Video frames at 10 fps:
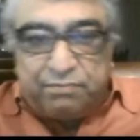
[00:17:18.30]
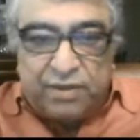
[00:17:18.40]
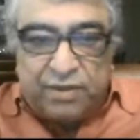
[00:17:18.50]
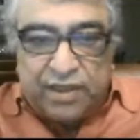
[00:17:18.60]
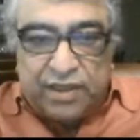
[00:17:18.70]

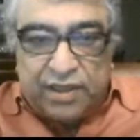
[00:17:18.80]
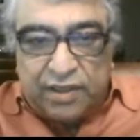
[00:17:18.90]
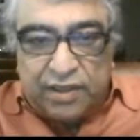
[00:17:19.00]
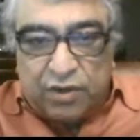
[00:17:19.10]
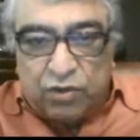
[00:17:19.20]
Eh, eh, eh,
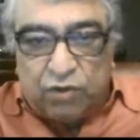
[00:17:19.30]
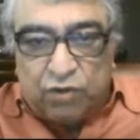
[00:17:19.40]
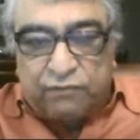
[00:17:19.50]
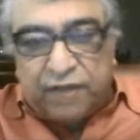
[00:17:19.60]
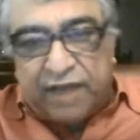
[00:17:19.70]
you know, you
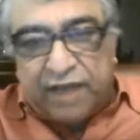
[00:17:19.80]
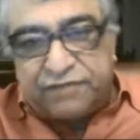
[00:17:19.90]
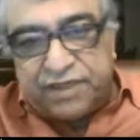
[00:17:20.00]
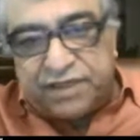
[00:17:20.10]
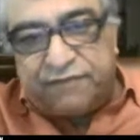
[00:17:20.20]
know,
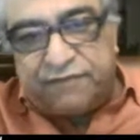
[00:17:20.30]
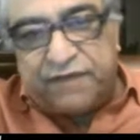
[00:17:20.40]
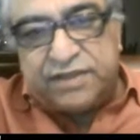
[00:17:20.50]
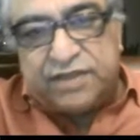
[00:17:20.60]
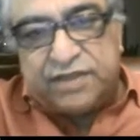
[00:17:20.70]
FCC
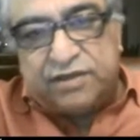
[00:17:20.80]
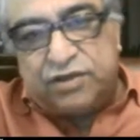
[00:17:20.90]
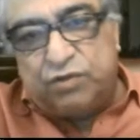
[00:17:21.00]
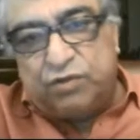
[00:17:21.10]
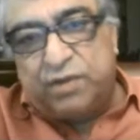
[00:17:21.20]
face-centered
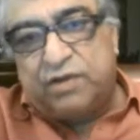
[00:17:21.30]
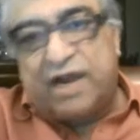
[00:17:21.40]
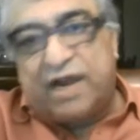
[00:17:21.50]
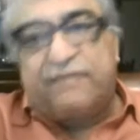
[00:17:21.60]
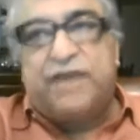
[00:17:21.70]
cubic can
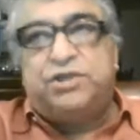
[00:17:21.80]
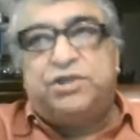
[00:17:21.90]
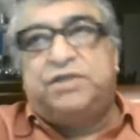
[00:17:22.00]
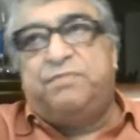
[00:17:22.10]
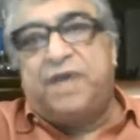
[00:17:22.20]
have
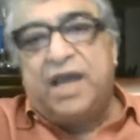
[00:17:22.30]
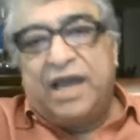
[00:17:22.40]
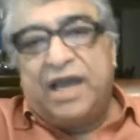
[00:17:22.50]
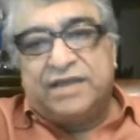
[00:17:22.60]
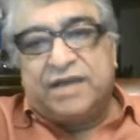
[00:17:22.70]
HCP,
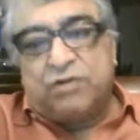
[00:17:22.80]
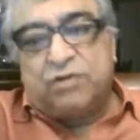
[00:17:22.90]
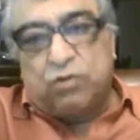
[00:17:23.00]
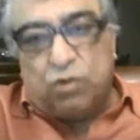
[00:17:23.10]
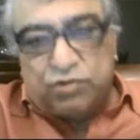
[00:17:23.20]

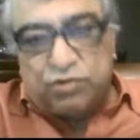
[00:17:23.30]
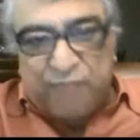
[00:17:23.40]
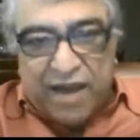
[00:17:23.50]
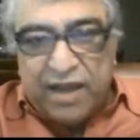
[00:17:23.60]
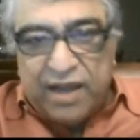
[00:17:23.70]
hexagonal close
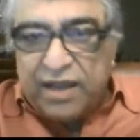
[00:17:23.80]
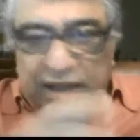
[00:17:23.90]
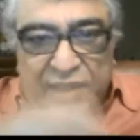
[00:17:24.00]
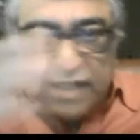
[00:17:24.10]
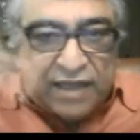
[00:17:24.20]
pack,
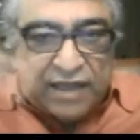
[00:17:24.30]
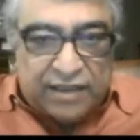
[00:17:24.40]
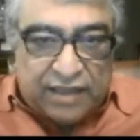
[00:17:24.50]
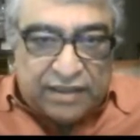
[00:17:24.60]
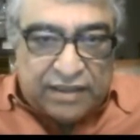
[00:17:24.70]
da da
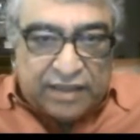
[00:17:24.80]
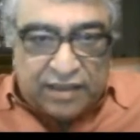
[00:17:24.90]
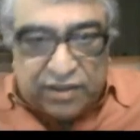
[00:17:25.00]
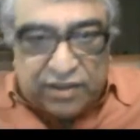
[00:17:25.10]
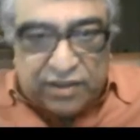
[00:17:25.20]
da da da da.
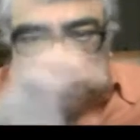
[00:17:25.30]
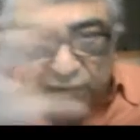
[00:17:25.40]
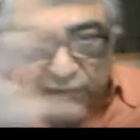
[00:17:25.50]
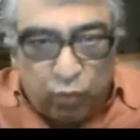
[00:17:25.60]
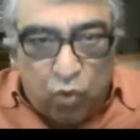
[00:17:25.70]
They're
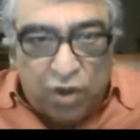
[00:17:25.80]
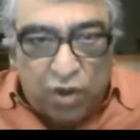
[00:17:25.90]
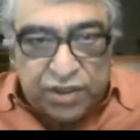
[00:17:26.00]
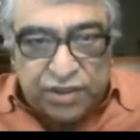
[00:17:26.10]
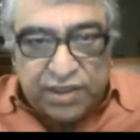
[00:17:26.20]
different
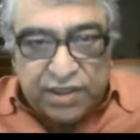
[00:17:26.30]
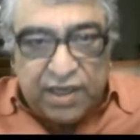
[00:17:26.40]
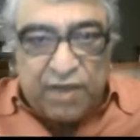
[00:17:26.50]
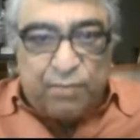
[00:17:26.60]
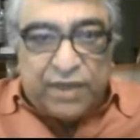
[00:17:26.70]
ones,
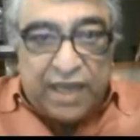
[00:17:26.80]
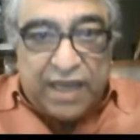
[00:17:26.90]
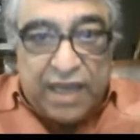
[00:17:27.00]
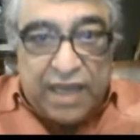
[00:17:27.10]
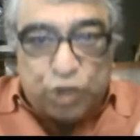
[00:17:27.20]
but
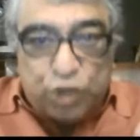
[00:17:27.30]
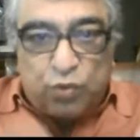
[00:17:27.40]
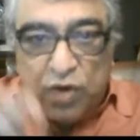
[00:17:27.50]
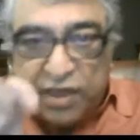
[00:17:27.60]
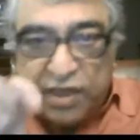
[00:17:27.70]
each
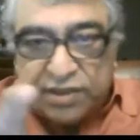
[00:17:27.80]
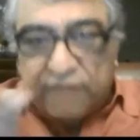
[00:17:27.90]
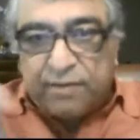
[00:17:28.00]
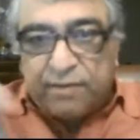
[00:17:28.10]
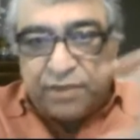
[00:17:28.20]
one it's a
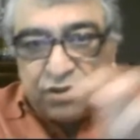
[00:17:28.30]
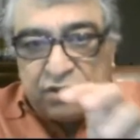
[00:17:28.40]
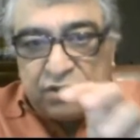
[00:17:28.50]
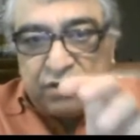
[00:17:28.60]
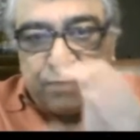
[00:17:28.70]
repeat,
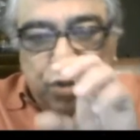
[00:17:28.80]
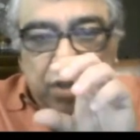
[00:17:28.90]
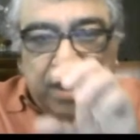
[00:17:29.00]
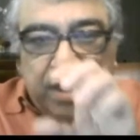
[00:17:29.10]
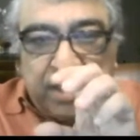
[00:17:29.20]

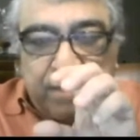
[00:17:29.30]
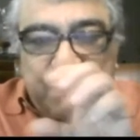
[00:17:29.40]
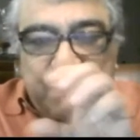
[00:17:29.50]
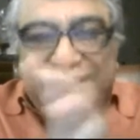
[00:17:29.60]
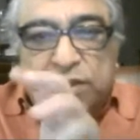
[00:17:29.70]
uh, repeat
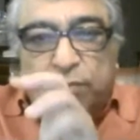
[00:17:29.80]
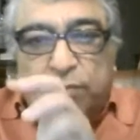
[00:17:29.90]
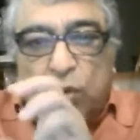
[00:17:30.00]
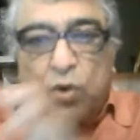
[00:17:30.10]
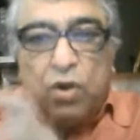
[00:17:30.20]

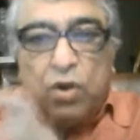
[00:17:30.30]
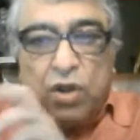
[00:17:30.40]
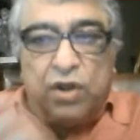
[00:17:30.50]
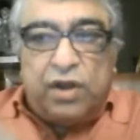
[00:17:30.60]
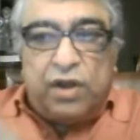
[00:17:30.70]
absolutely a repeating
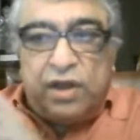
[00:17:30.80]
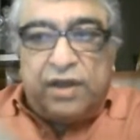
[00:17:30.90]
pattern